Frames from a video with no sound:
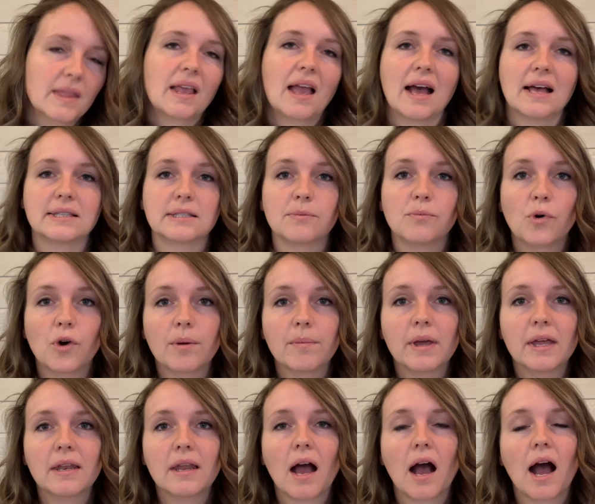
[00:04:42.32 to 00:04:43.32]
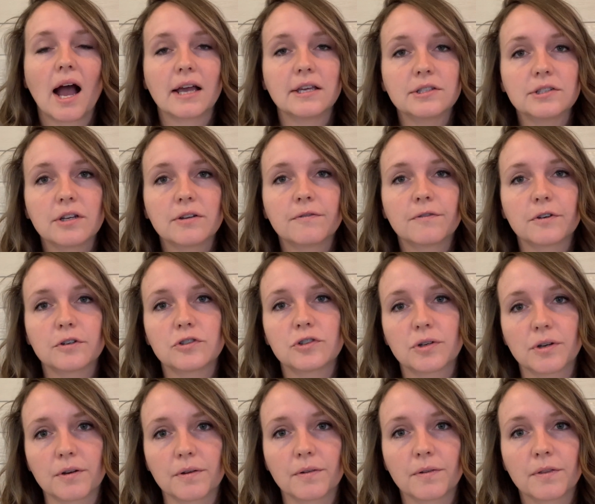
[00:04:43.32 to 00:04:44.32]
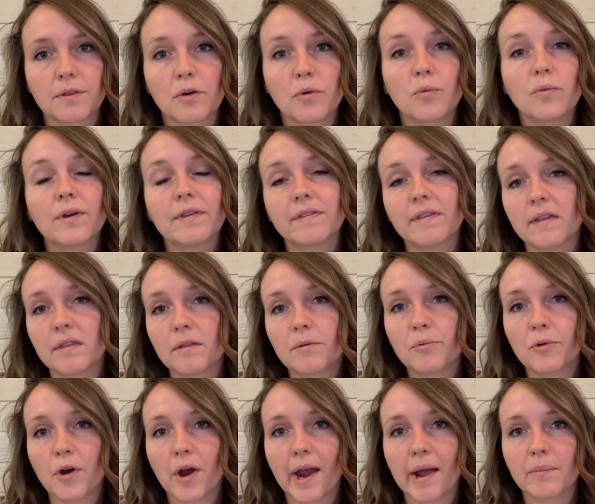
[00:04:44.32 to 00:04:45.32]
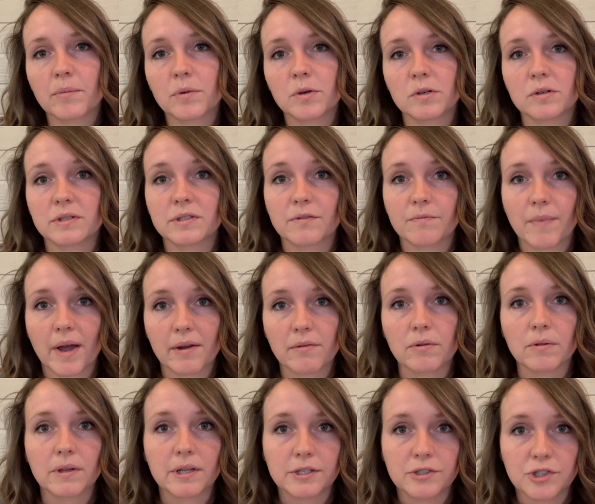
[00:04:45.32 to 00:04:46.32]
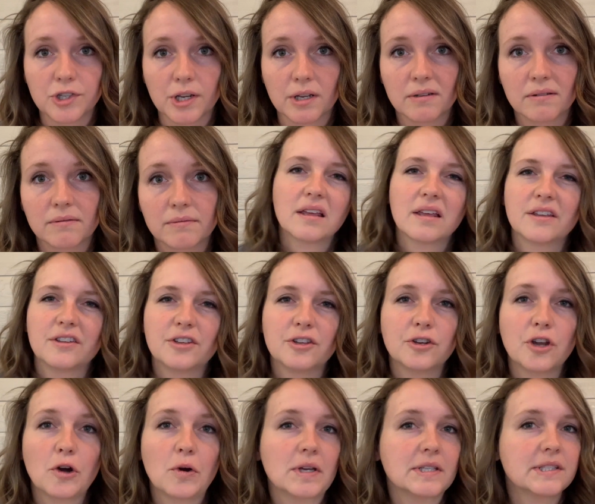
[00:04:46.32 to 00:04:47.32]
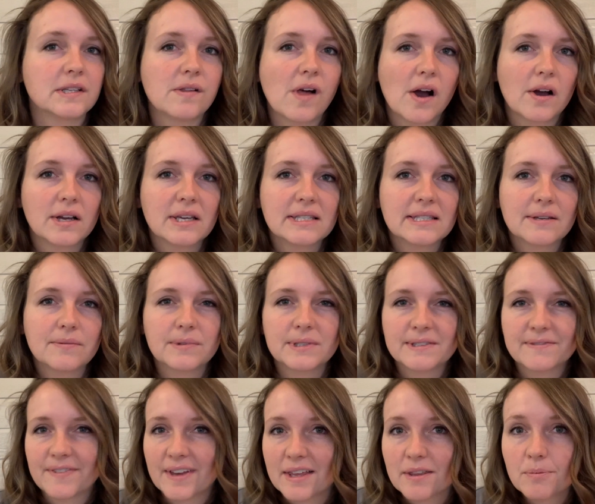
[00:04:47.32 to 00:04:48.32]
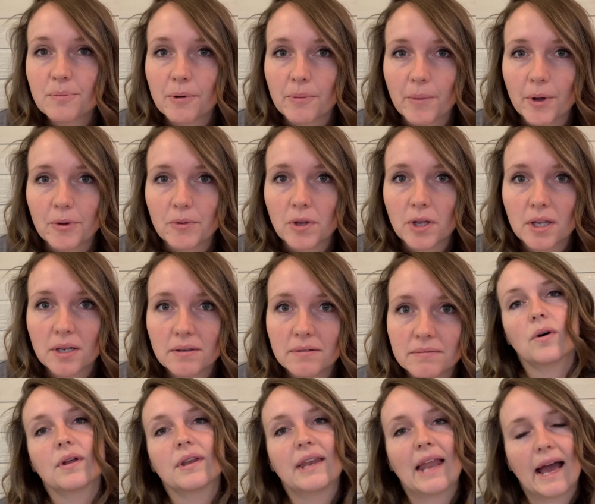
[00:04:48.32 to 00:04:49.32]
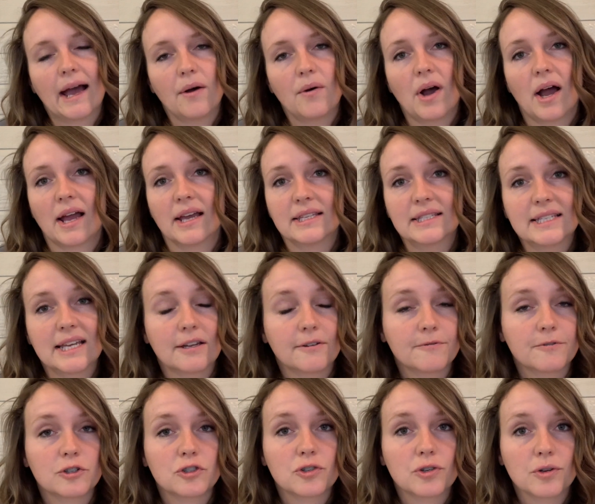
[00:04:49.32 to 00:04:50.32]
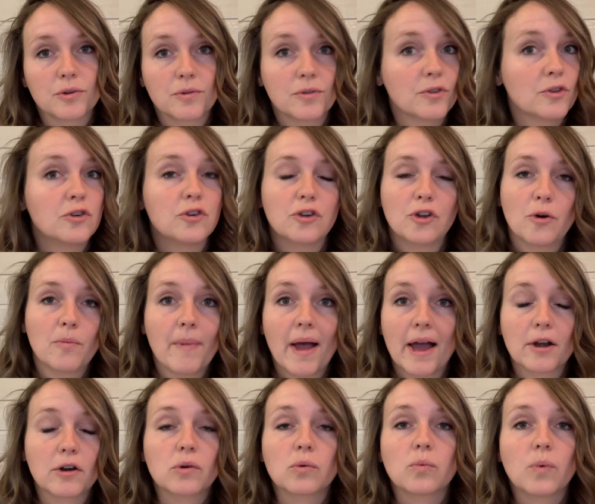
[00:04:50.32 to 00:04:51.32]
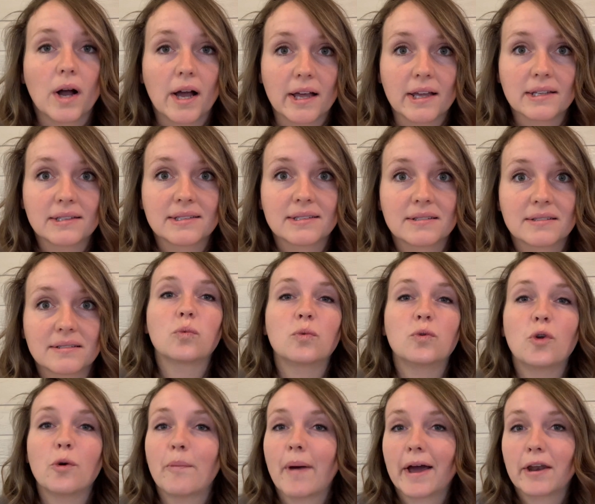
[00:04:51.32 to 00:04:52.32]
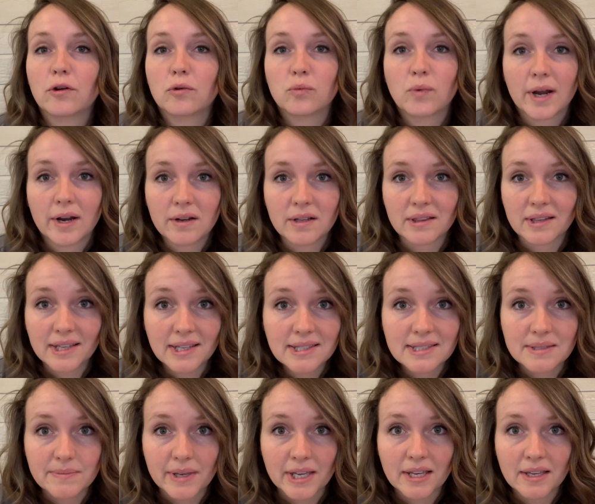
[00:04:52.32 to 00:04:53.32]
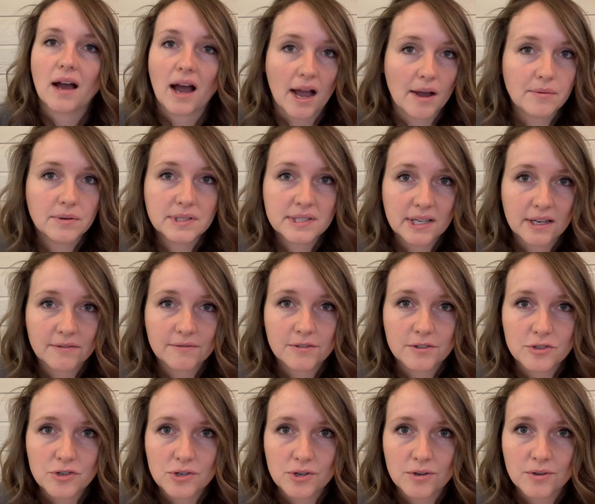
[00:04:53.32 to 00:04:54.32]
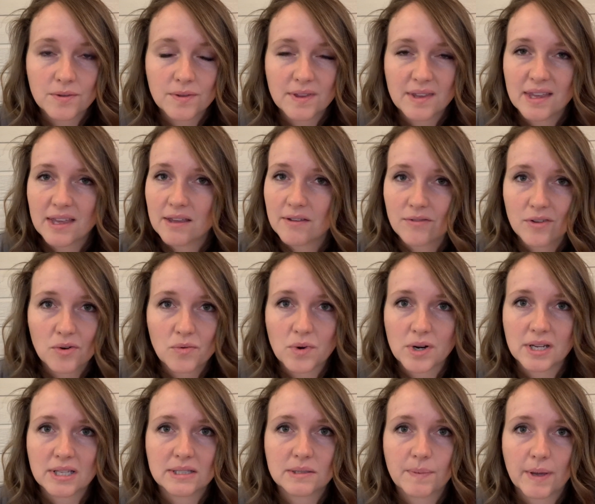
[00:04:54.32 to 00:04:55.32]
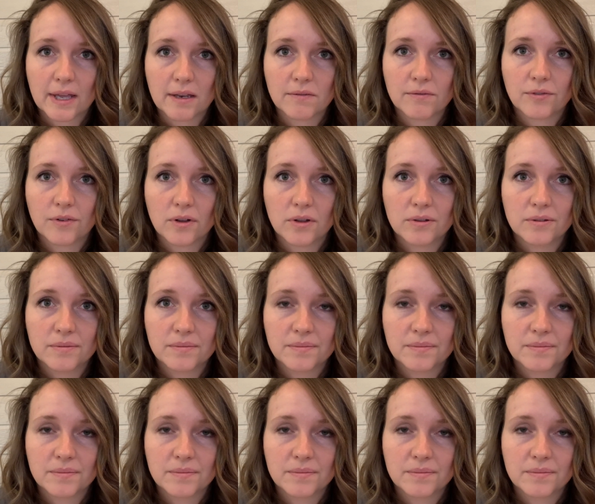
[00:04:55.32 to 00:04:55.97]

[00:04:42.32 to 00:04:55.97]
As a Mormon, I stood for truth within the parameters of my religion. As long as it was faith promoting. Now I stand for truth no matter what, no matter where it leads me. I will stand for truth even when it's painful.